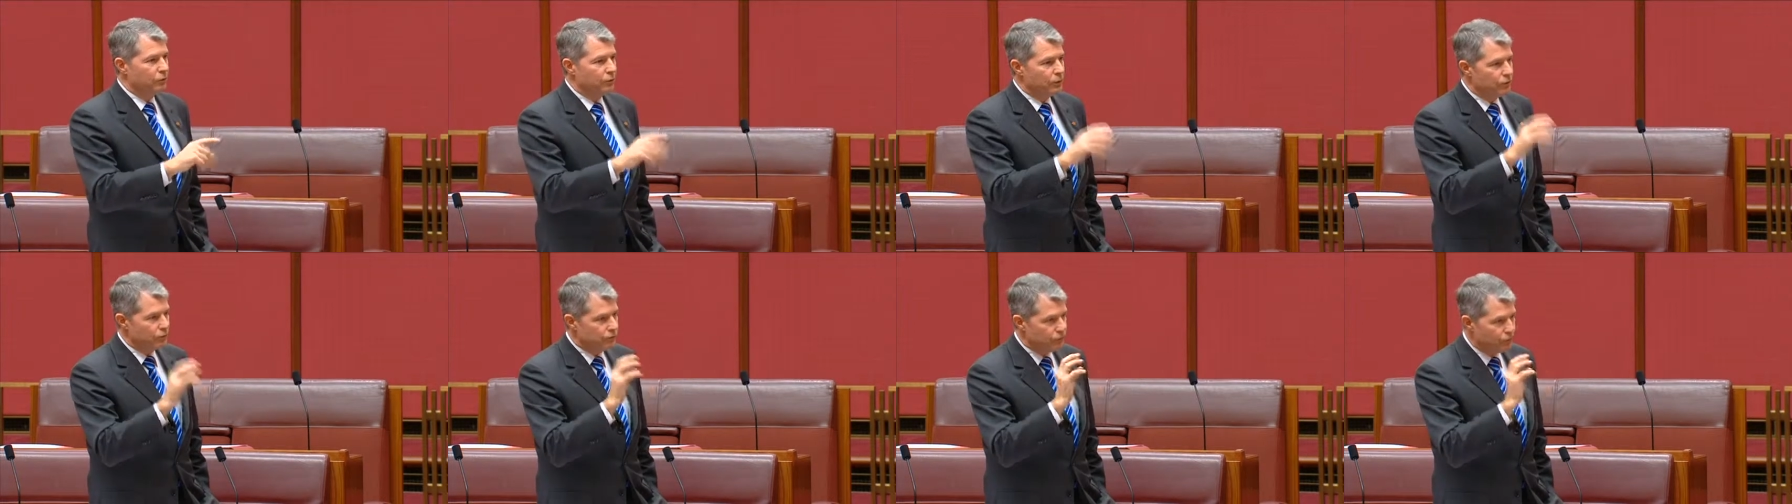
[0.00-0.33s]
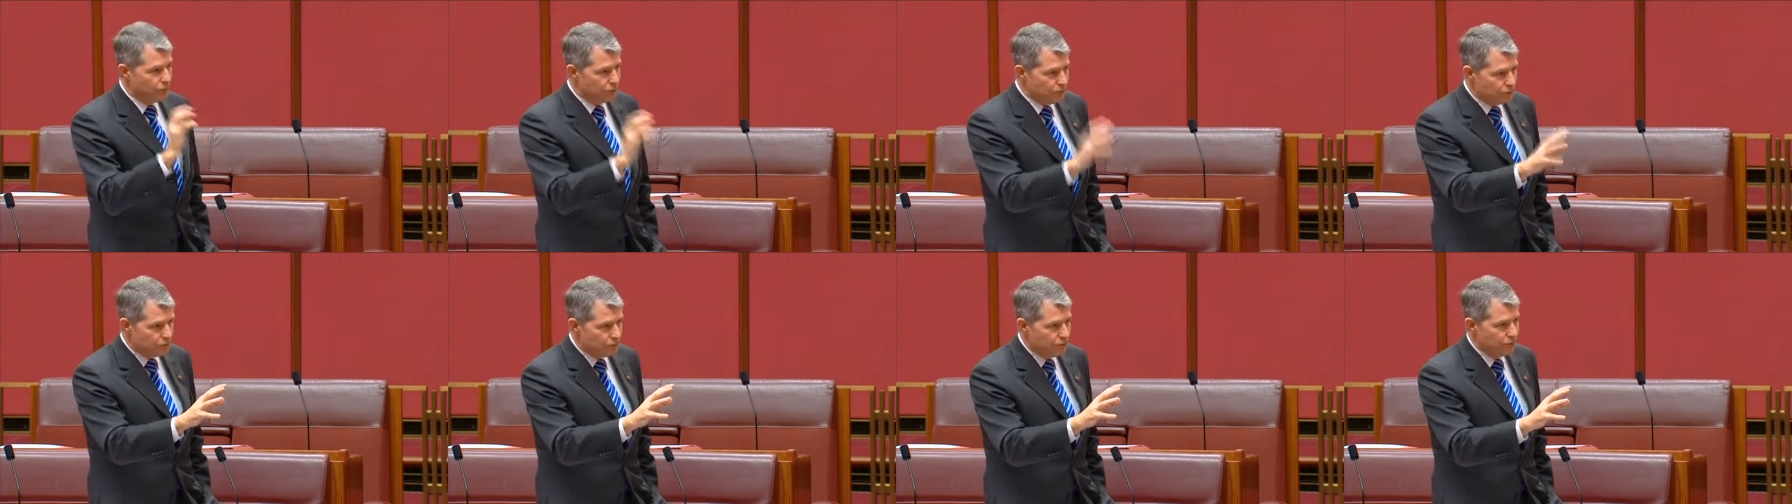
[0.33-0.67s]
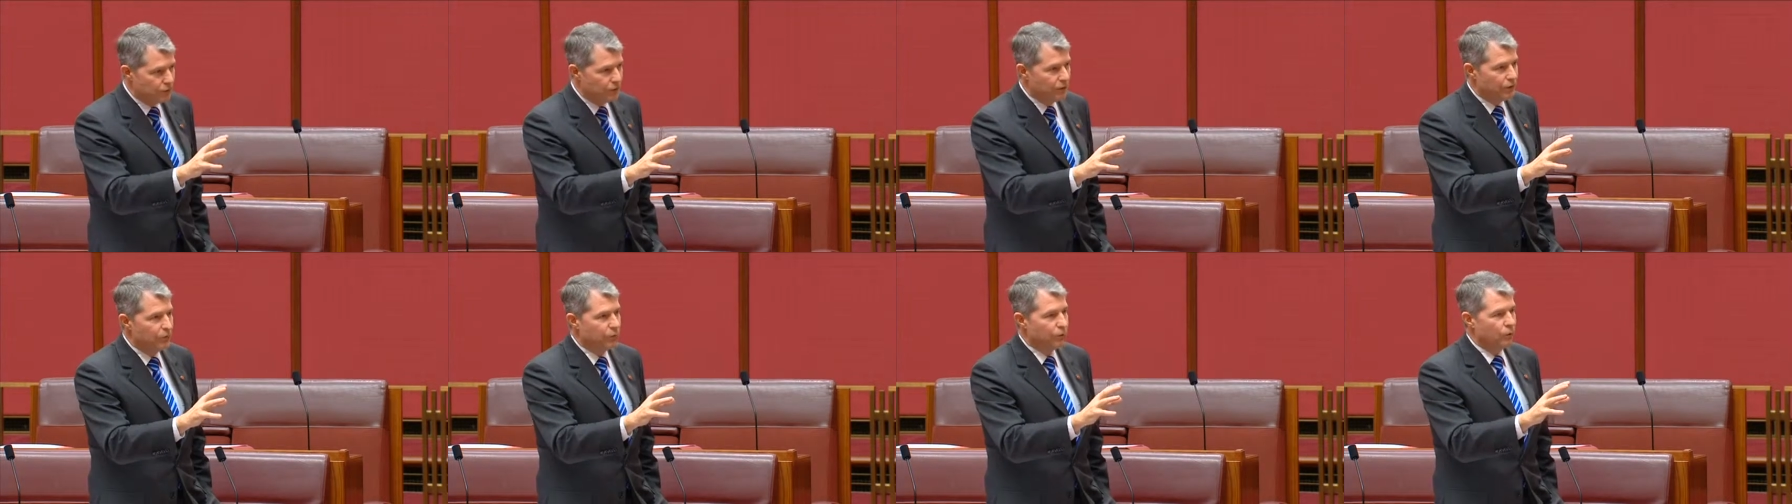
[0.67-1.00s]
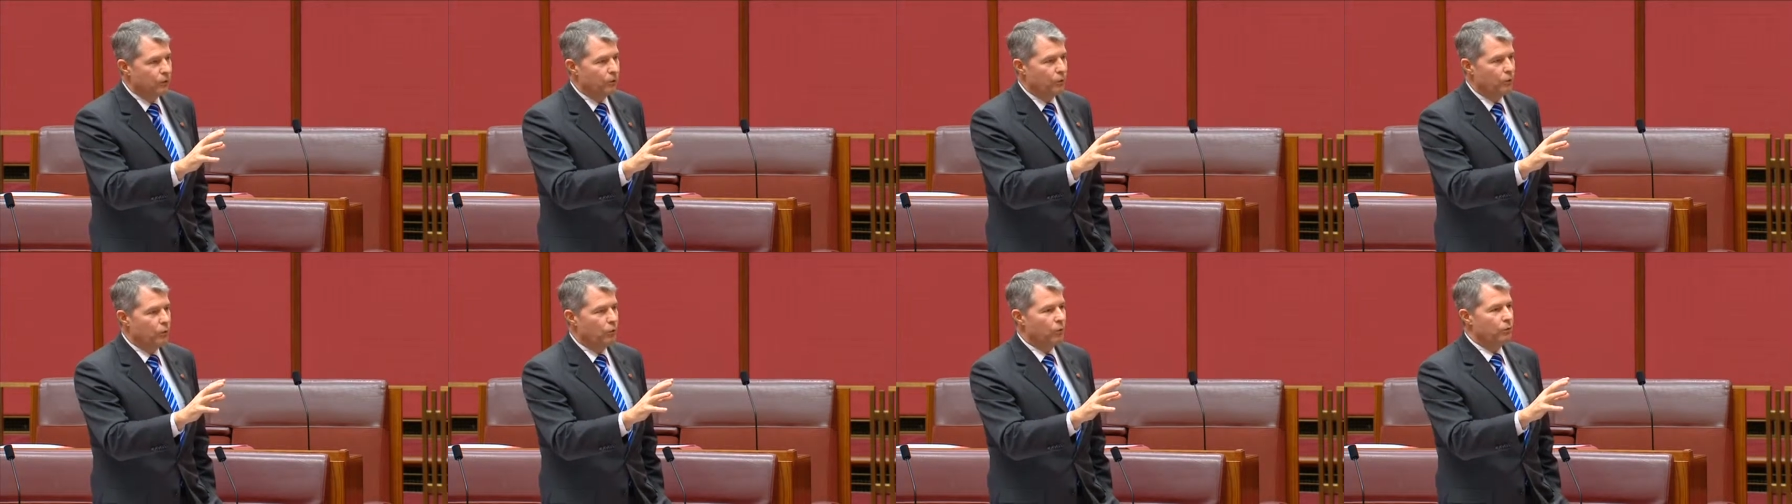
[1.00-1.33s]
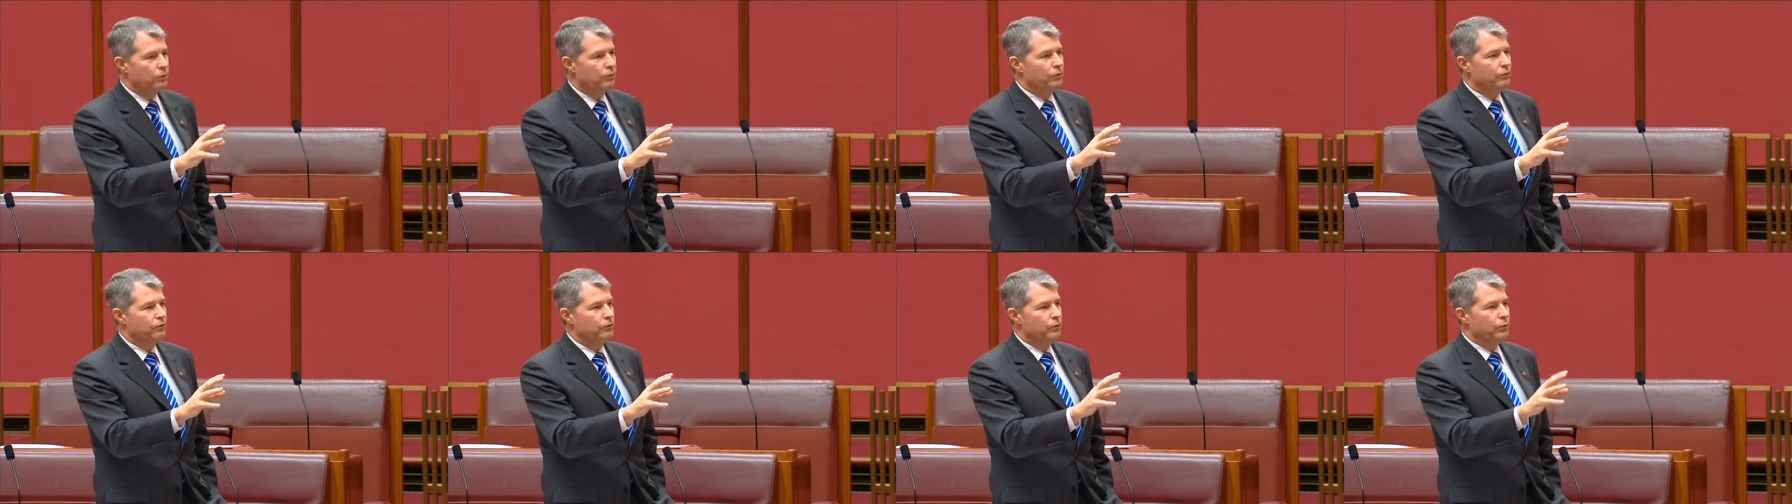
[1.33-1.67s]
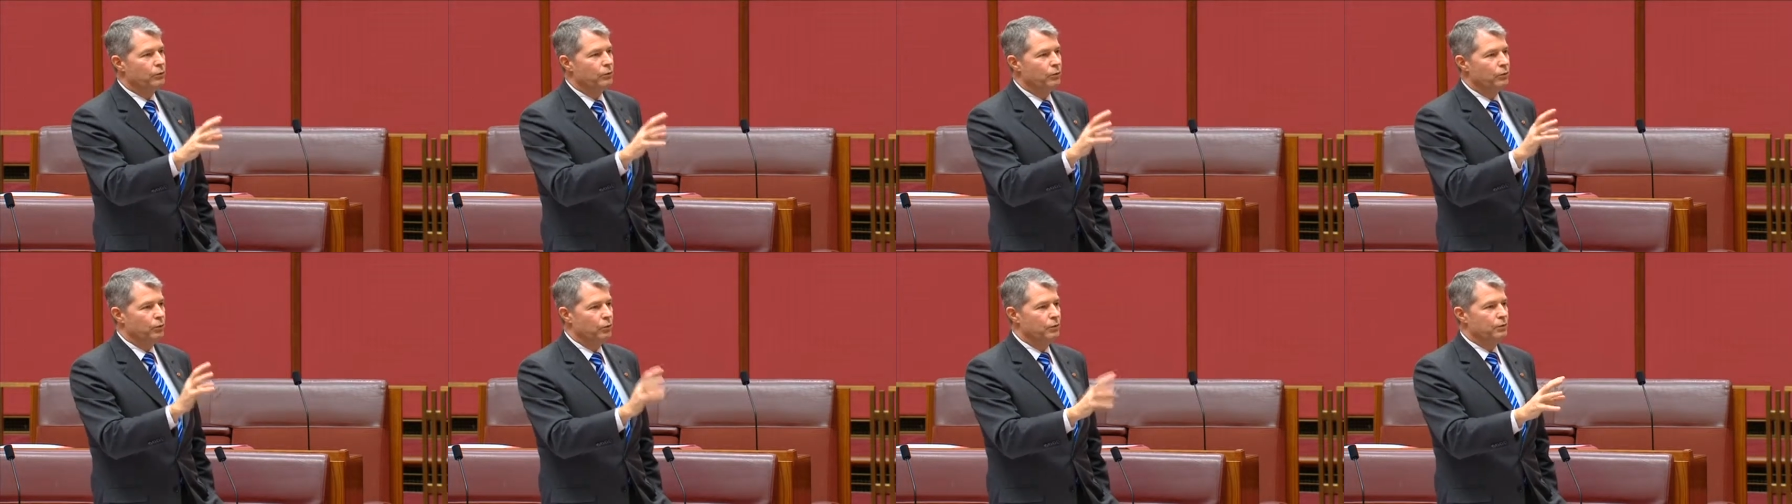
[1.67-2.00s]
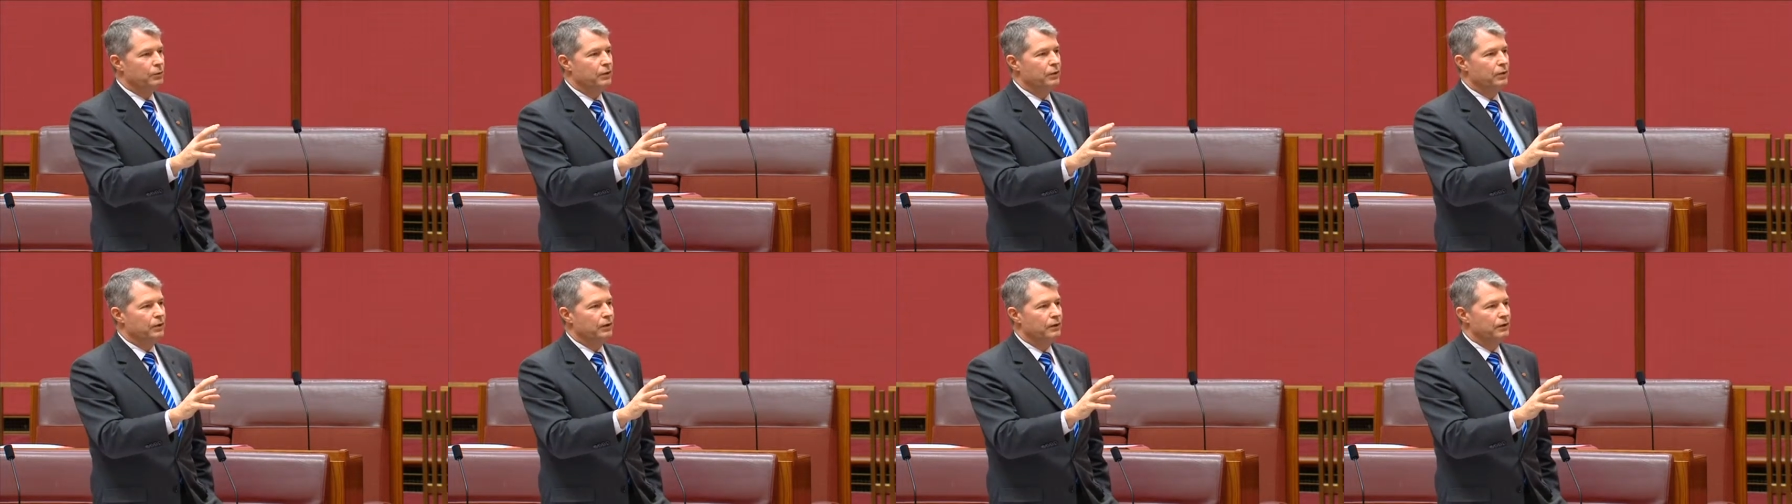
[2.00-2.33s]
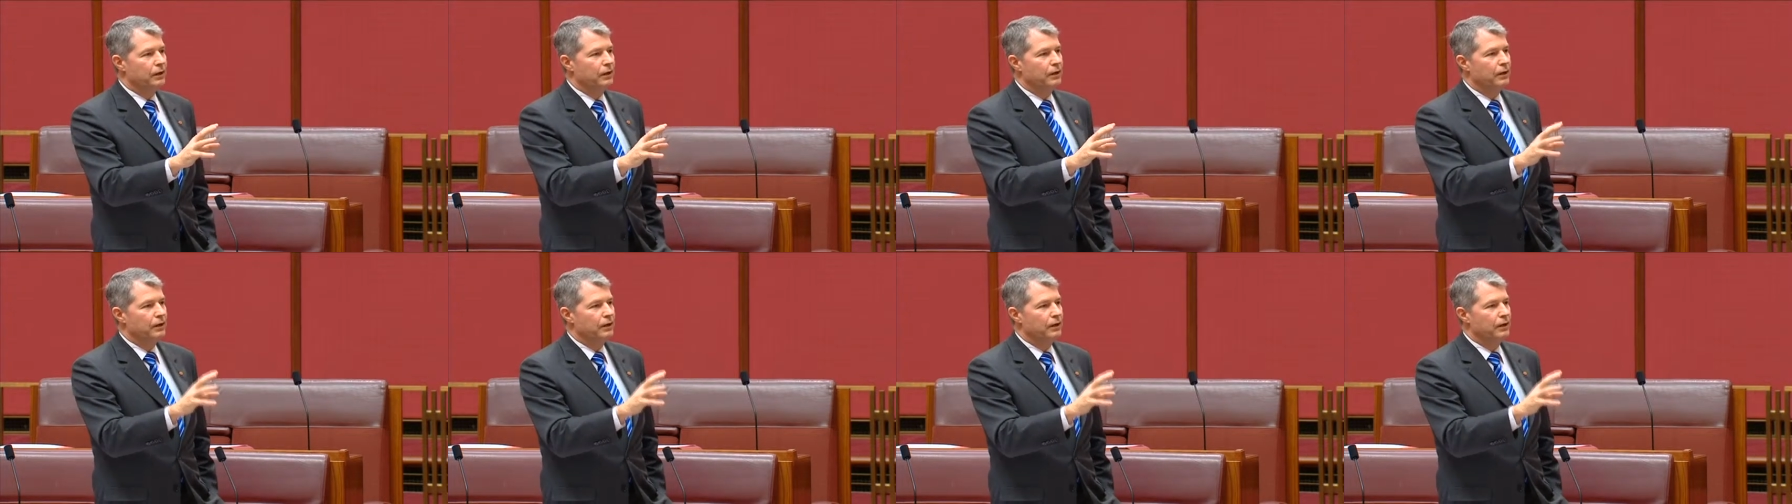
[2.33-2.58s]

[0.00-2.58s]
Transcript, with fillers: and we saw this again with the Hawke Review in Woomera,